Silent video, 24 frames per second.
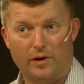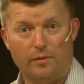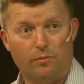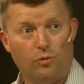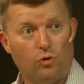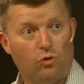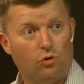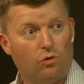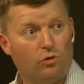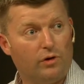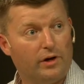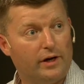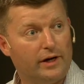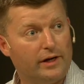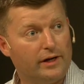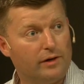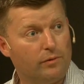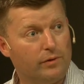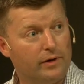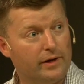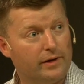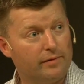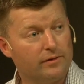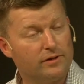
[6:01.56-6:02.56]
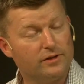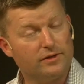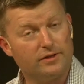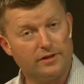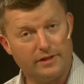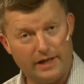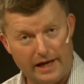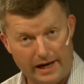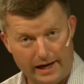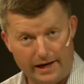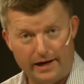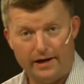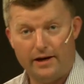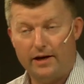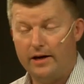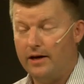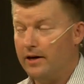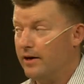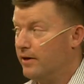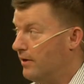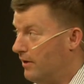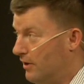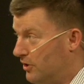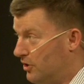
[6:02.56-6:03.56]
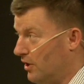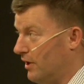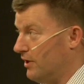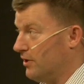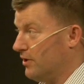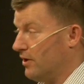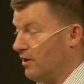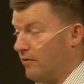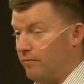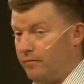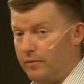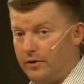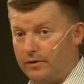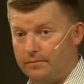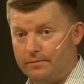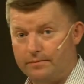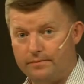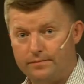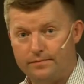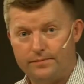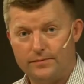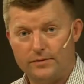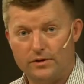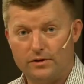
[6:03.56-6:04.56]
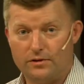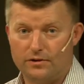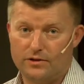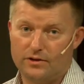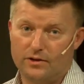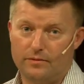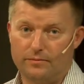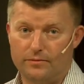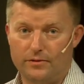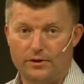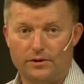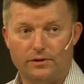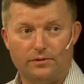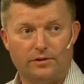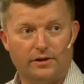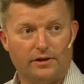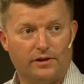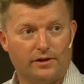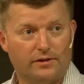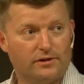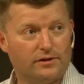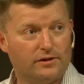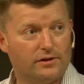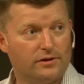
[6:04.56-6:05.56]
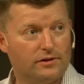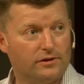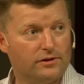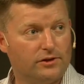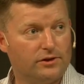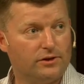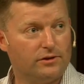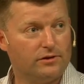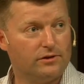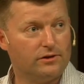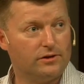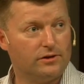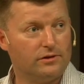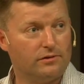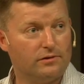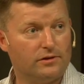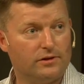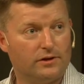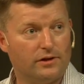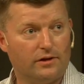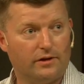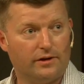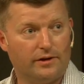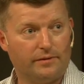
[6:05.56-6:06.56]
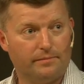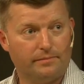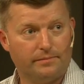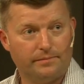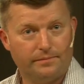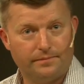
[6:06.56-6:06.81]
bit more anyway, because they're going to change government, not some dude in a suit and tie.